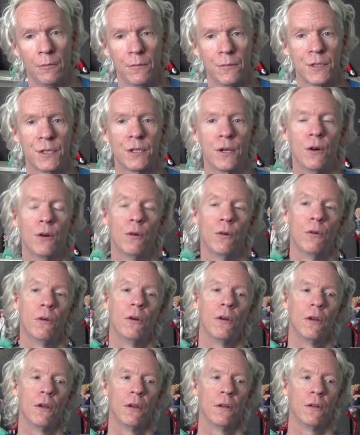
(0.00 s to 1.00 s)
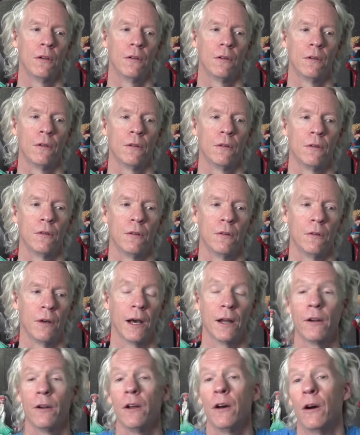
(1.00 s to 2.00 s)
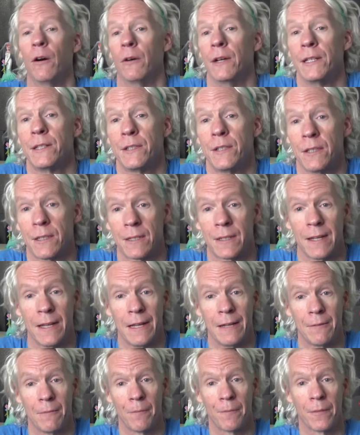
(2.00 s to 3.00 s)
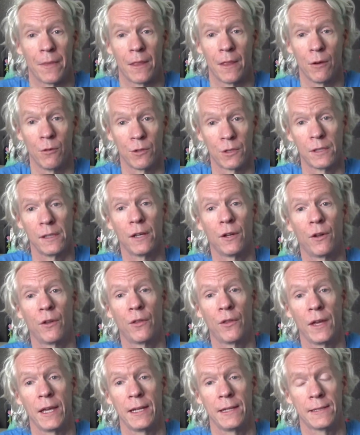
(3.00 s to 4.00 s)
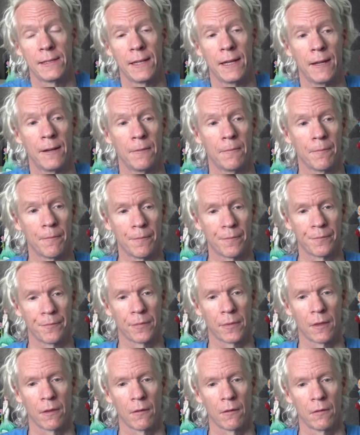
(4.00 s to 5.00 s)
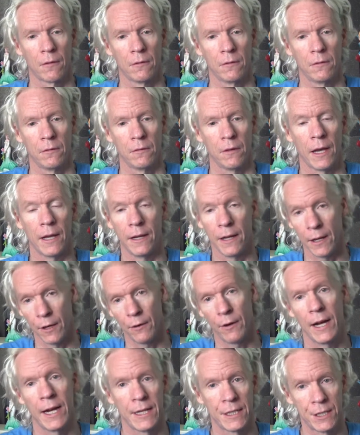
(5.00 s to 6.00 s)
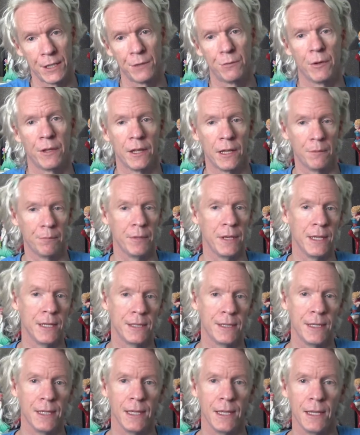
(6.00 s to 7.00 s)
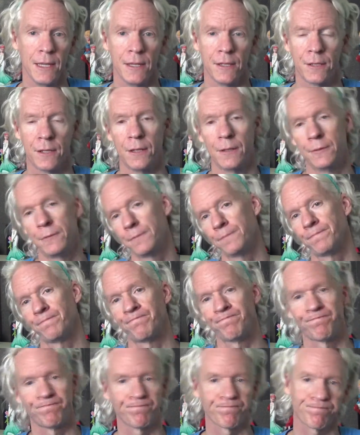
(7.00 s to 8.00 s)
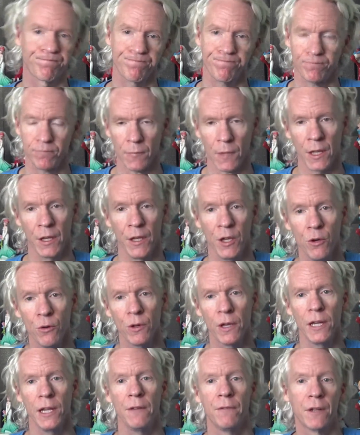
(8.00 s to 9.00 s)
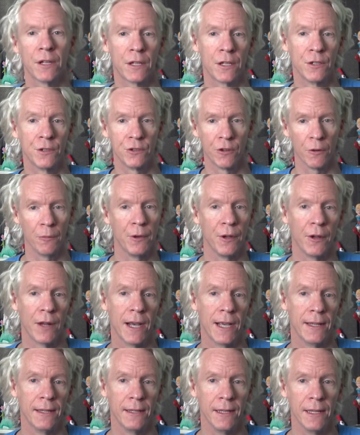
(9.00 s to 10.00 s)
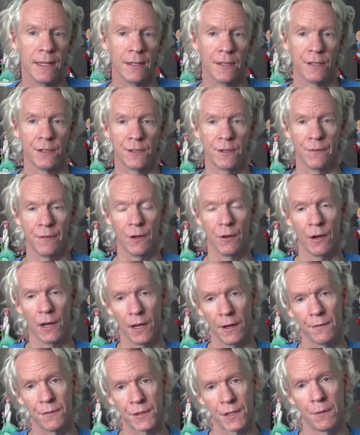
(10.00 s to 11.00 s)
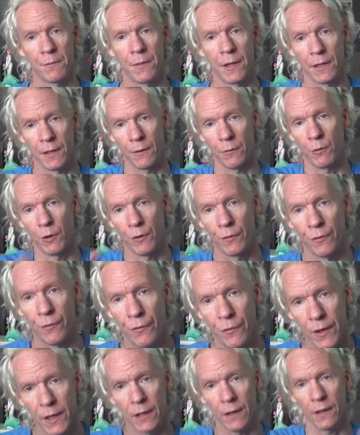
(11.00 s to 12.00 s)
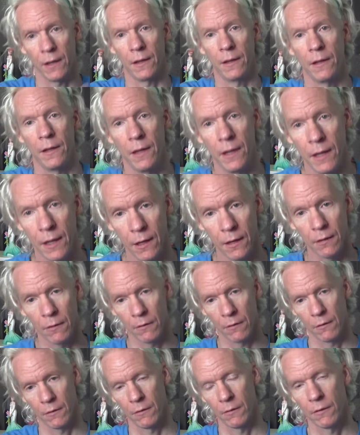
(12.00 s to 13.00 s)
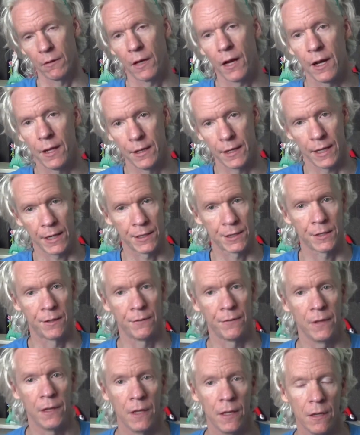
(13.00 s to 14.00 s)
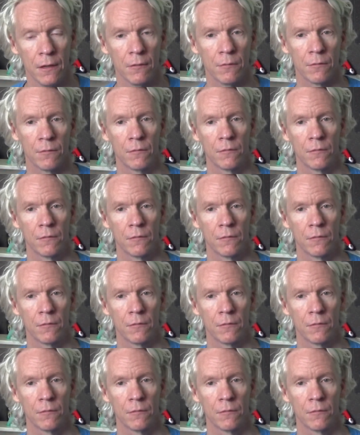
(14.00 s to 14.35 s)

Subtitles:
So, I don't know, it's just those little things and interactions with NPCs, and you can even contribute ideas if you have something that would fit in the context of the